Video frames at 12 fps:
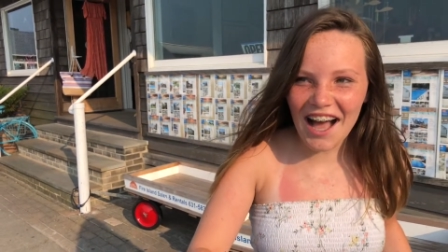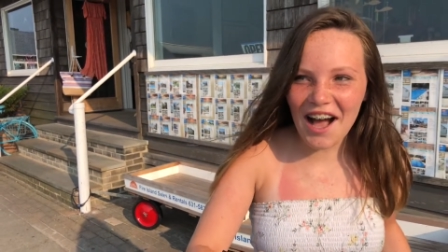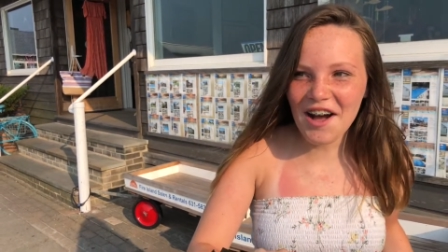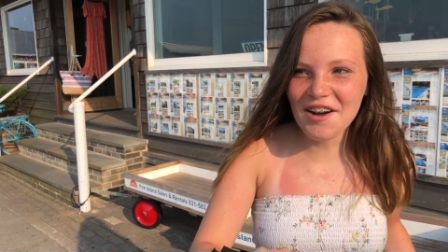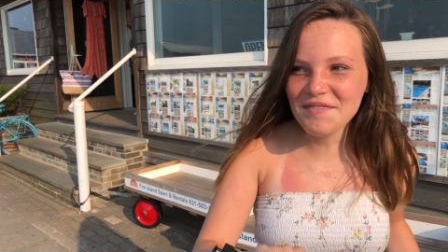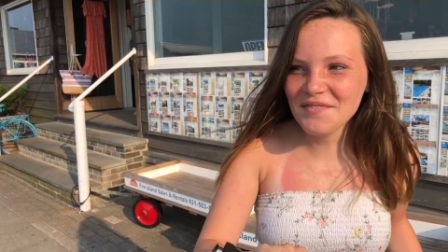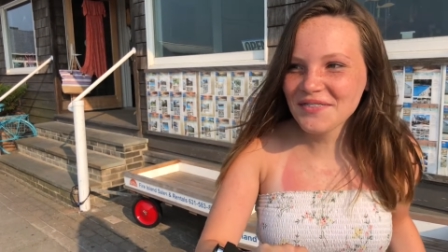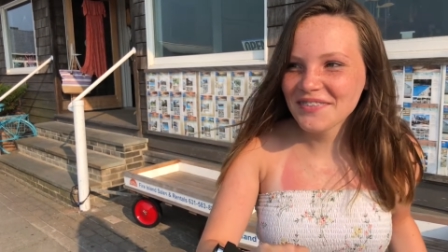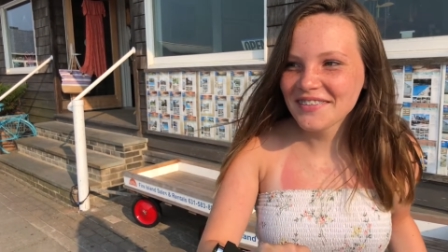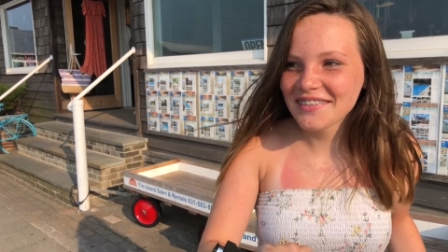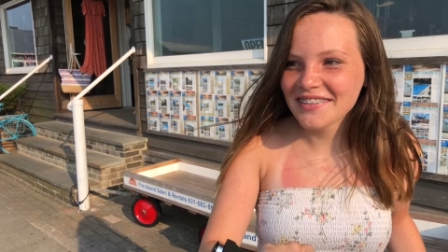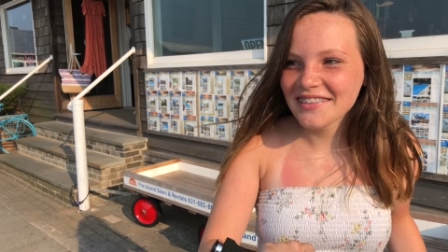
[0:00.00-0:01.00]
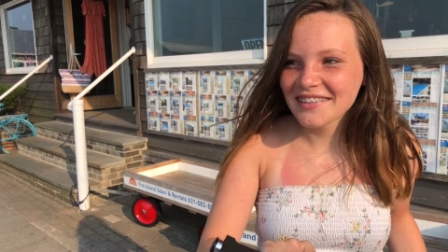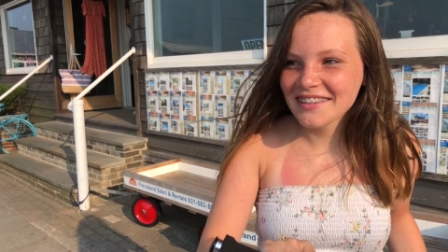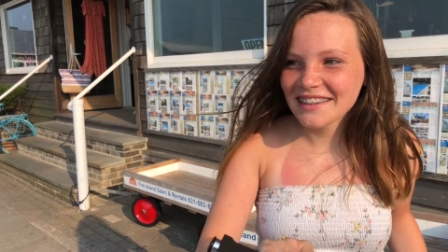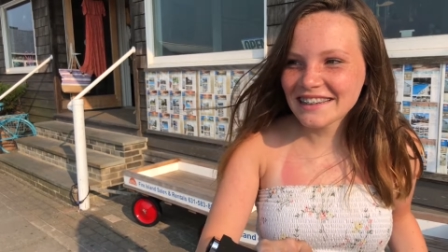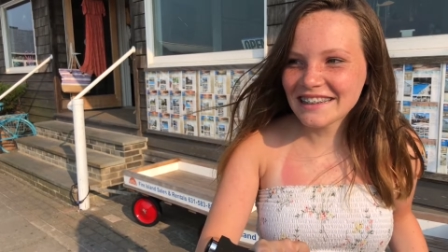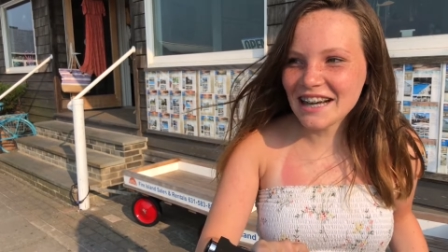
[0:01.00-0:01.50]
Um,
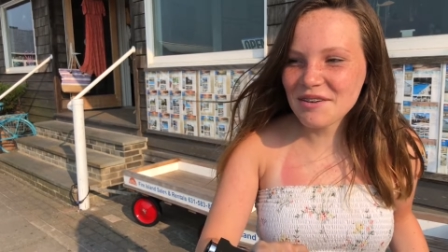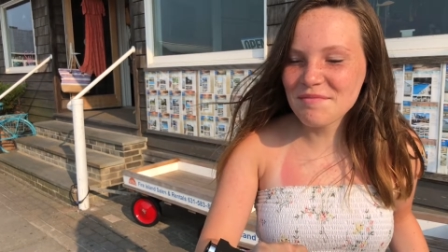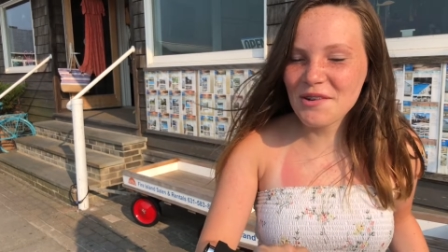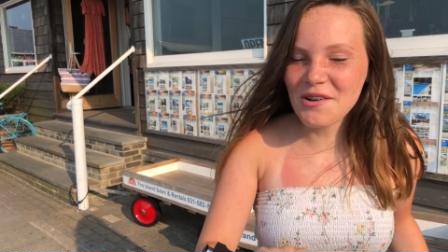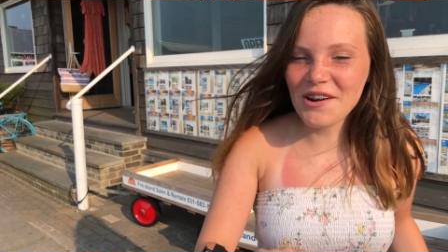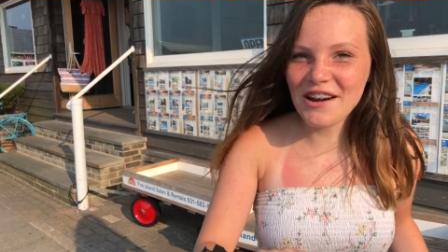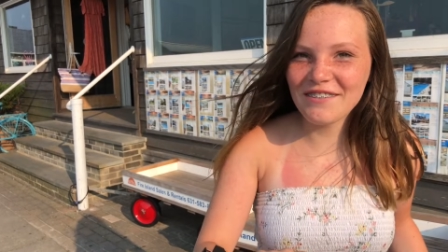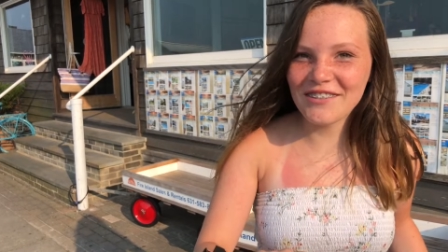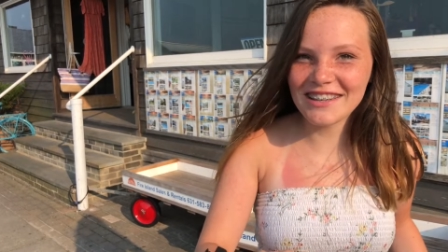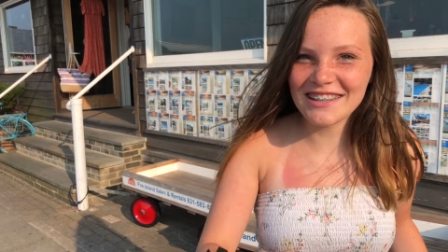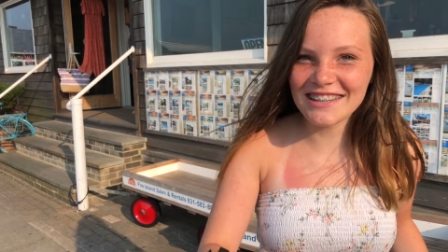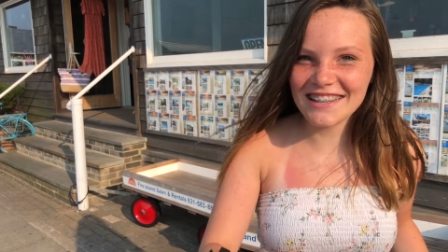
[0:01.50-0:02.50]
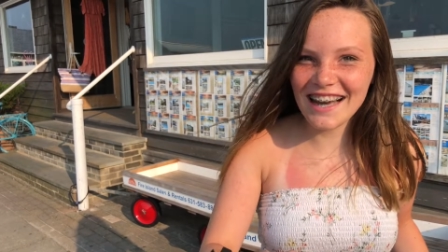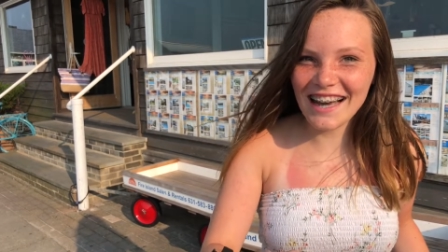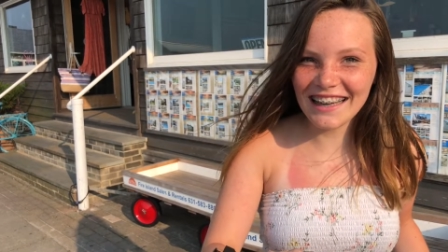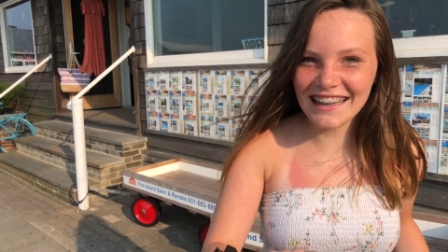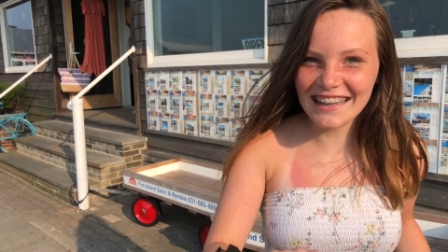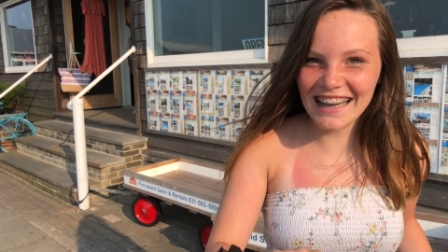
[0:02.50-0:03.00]
a poor ambitious
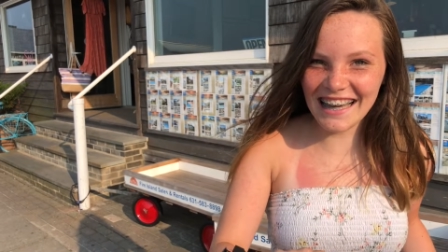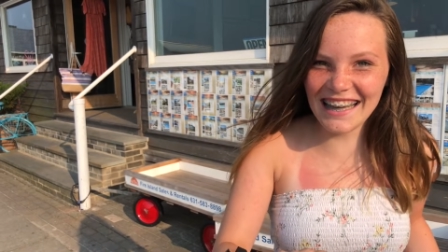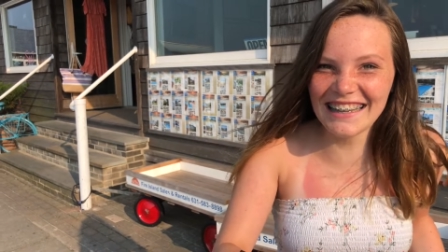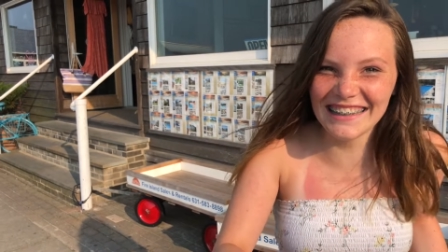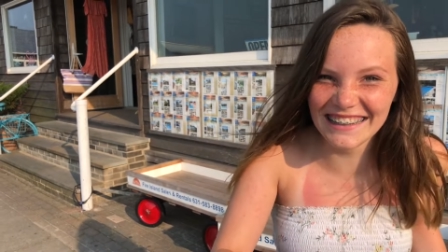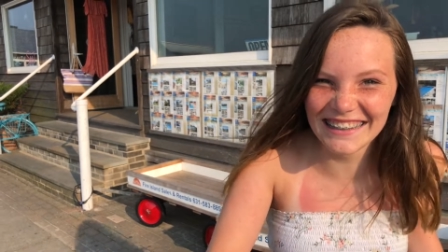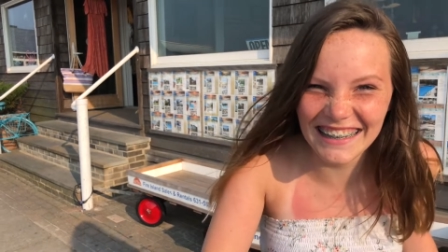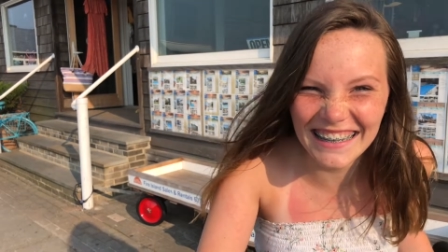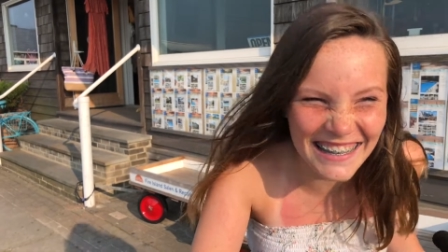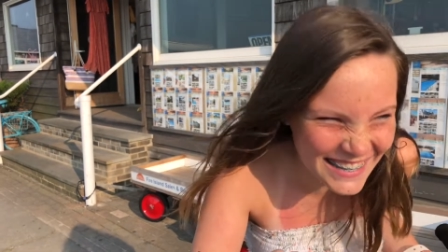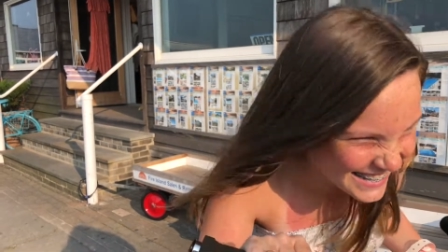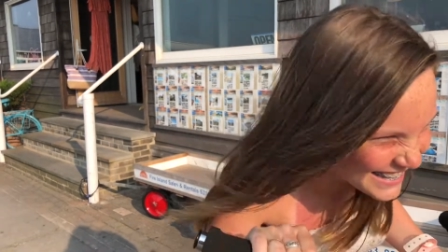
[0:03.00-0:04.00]
guy, I guess.